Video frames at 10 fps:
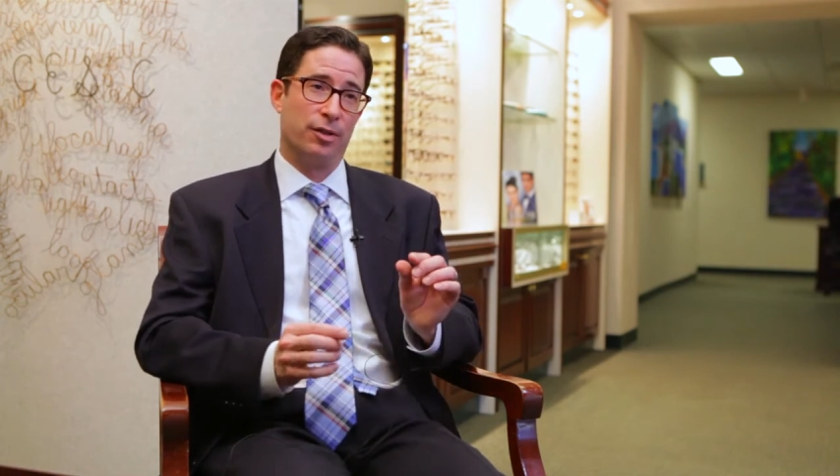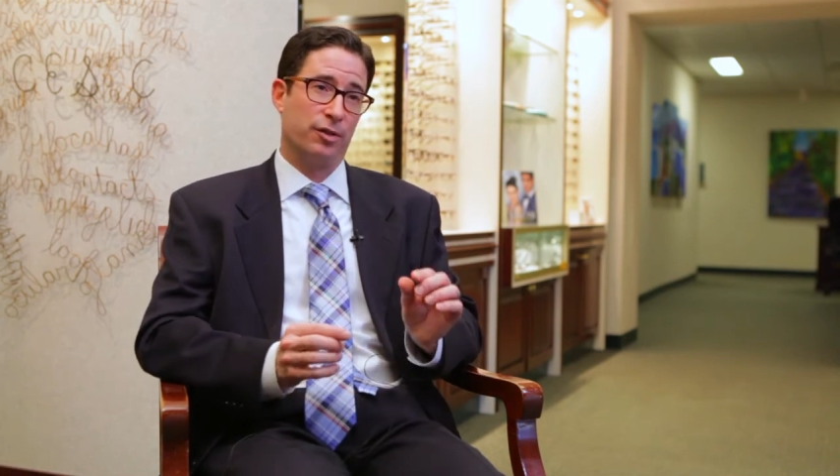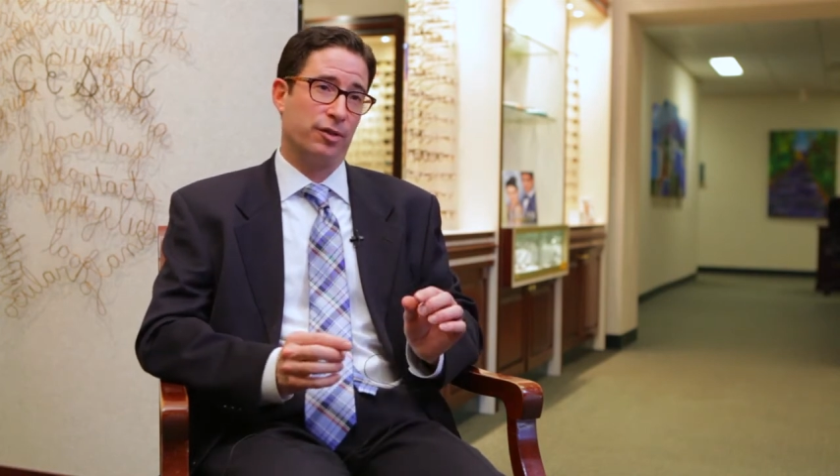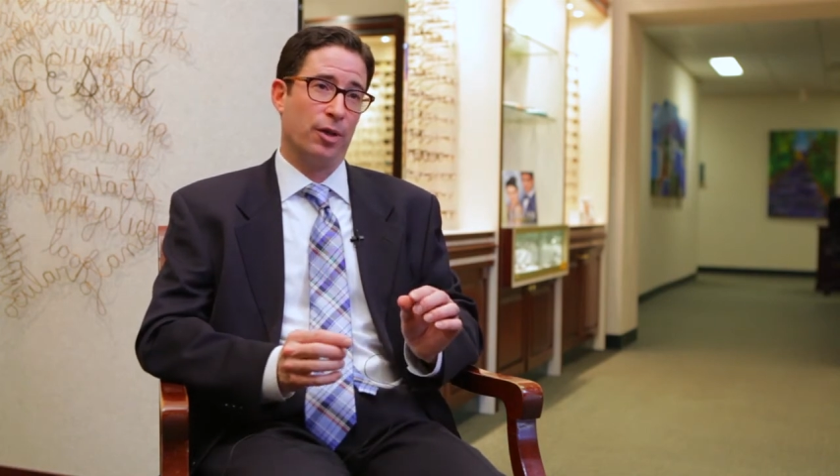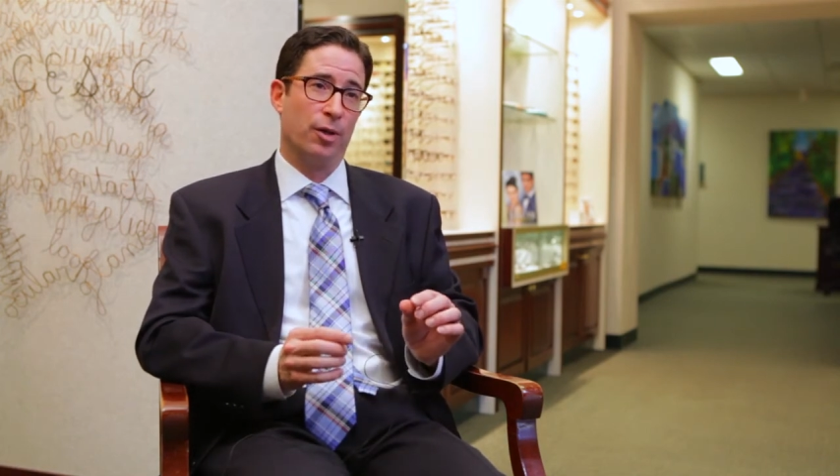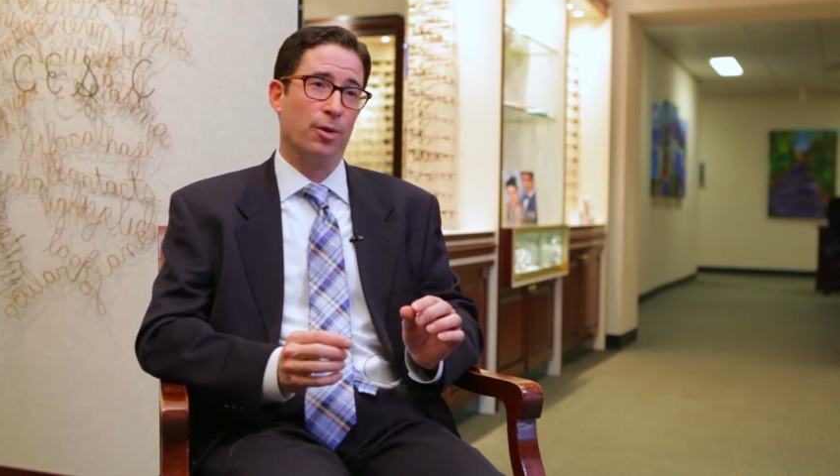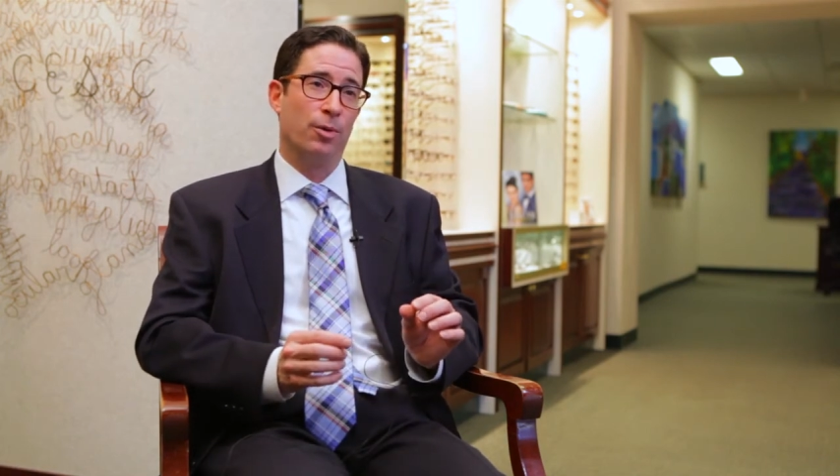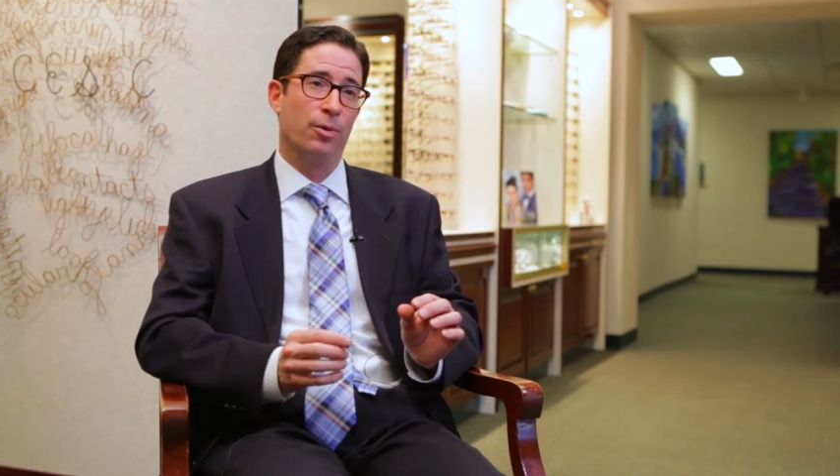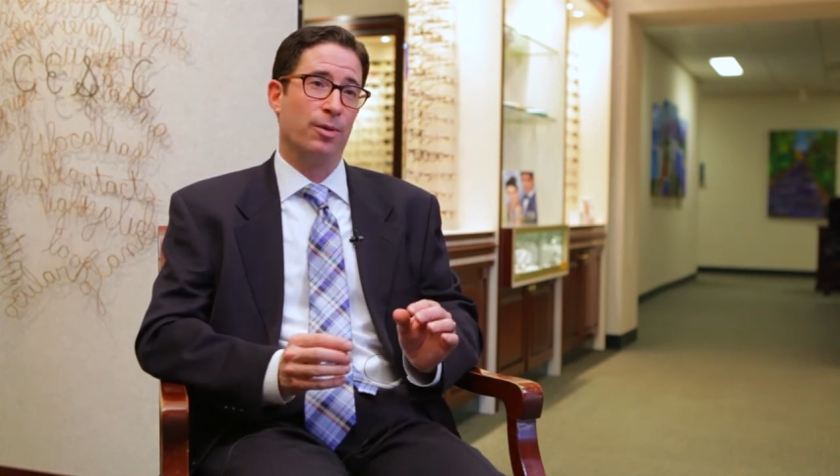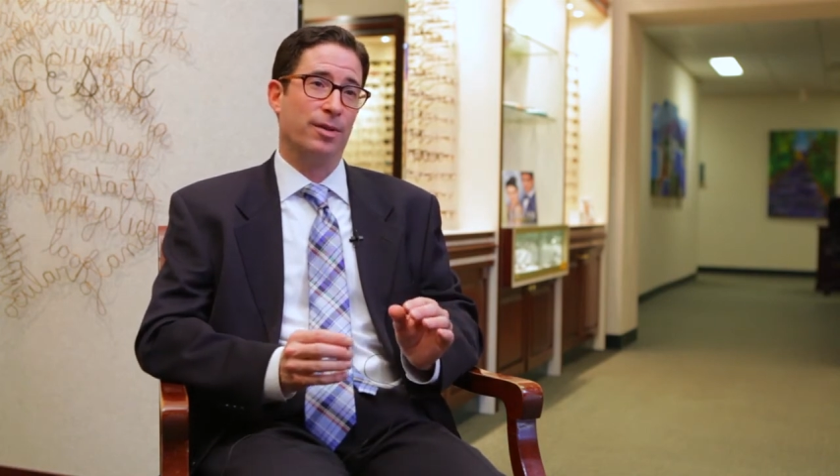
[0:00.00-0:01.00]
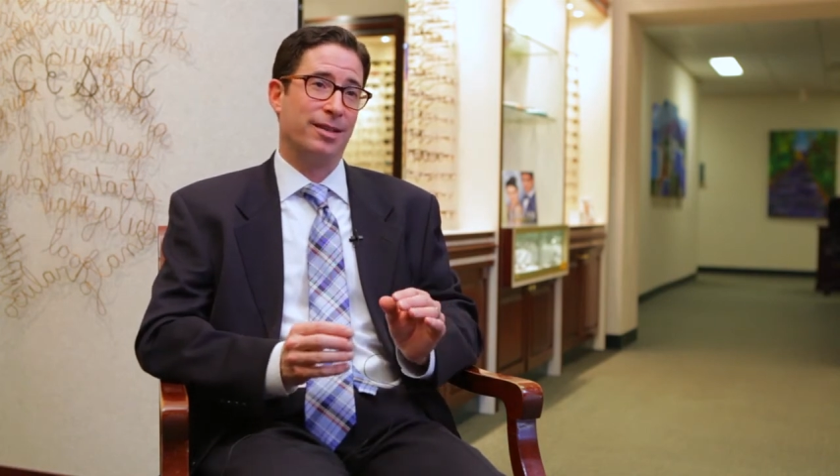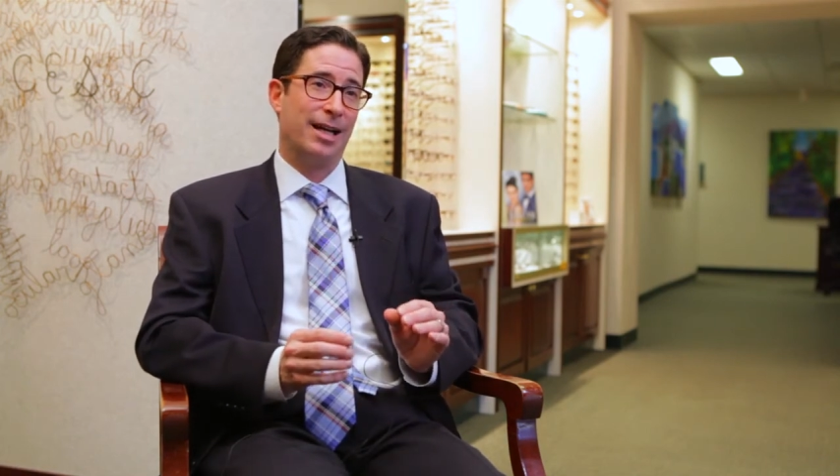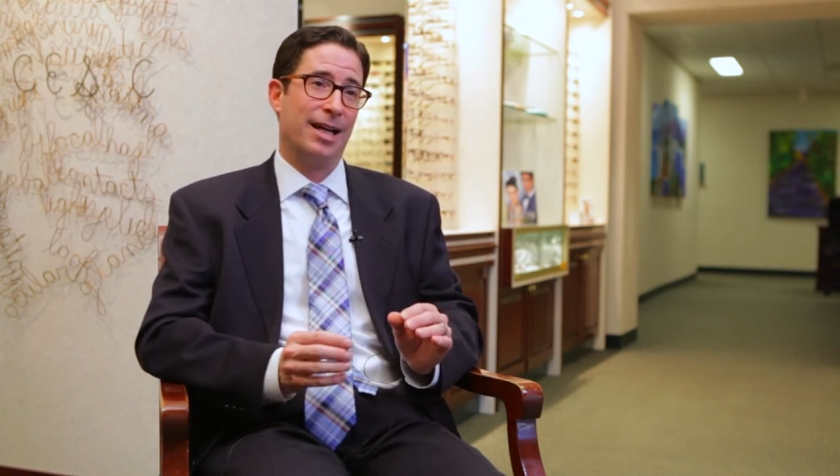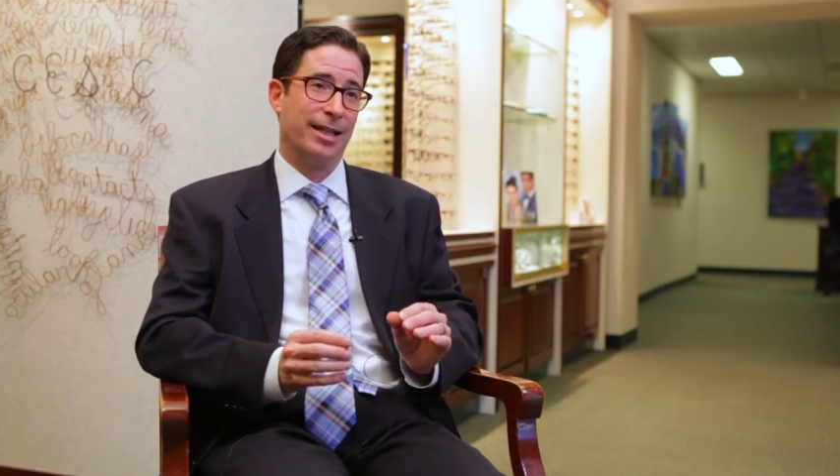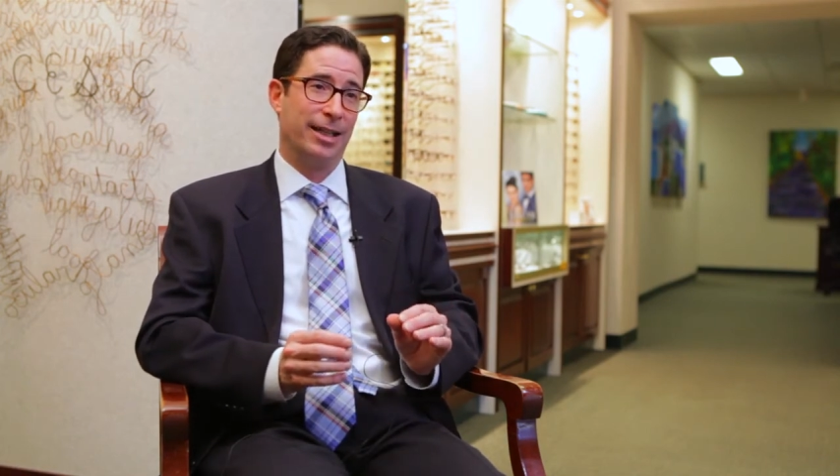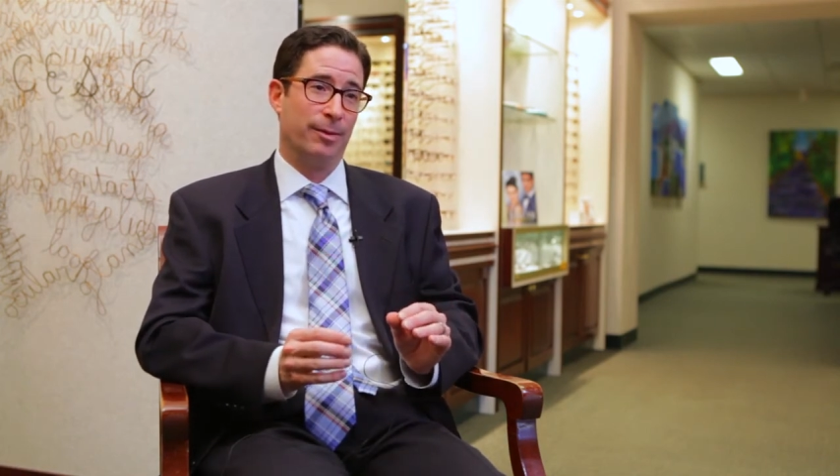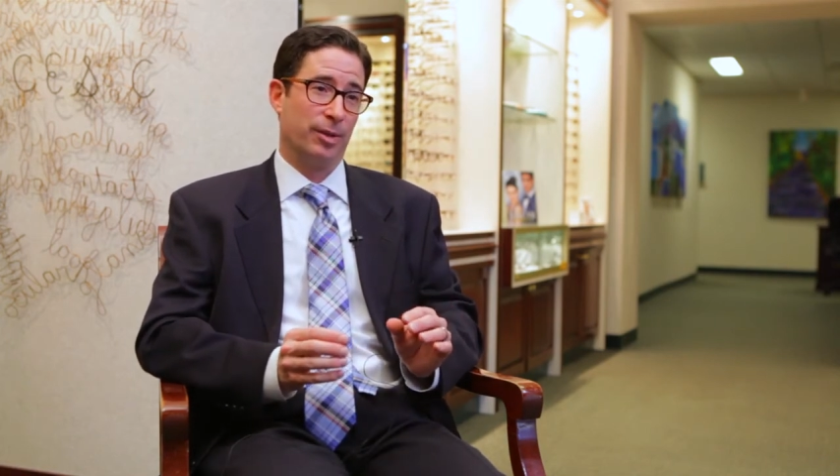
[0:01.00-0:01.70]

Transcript: are so tiny.